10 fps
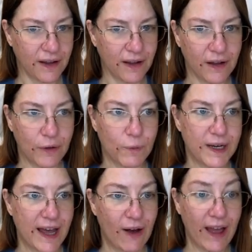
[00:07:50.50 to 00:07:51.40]
we
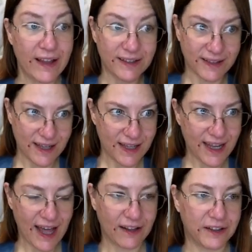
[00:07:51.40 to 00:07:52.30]
now see the
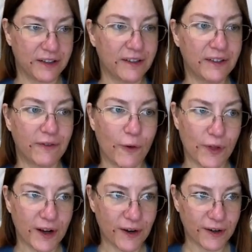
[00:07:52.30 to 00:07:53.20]
calendar for the
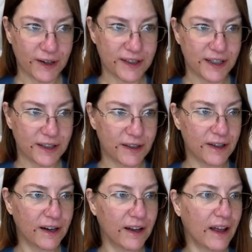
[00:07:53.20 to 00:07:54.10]
current year.
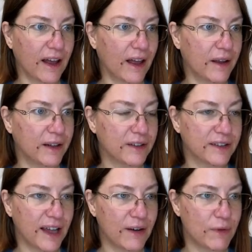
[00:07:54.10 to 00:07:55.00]
Looks
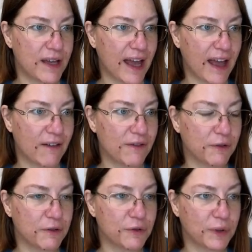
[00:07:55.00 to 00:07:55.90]
like we have
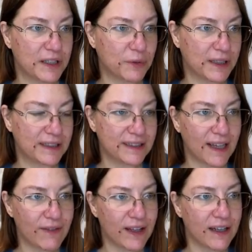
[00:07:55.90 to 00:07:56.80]
through
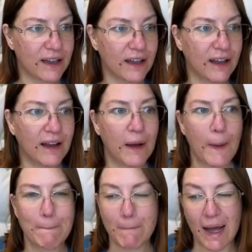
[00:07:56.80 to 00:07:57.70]
2027.
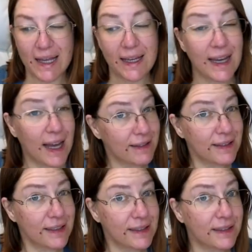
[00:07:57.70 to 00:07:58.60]
My guess
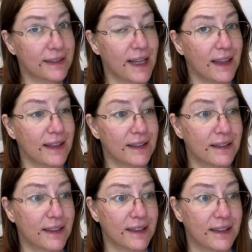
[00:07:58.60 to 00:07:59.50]
is that this
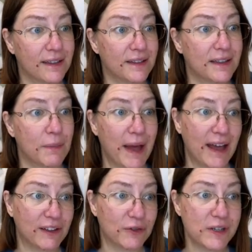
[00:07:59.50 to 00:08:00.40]
is the
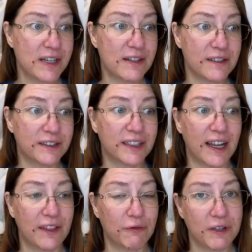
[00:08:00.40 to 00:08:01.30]
past 3 years
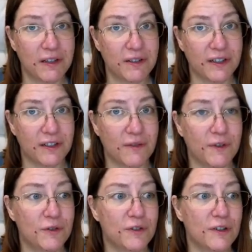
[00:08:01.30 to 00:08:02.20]
and 3 years into the
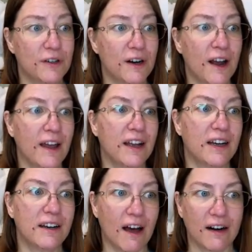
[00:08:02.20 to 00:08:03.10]
future,
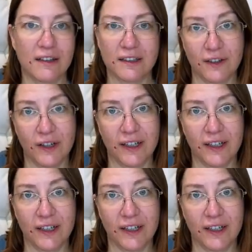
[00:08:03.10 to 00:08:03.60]
not hard-coded.